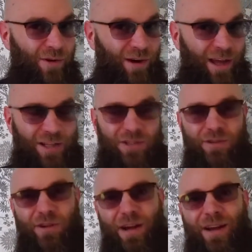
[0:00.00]
like
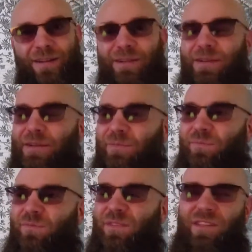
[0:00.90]
to
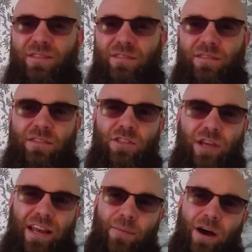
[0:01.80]

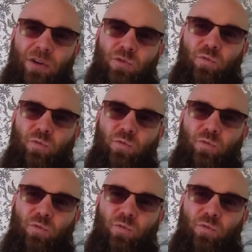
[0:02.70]
tell about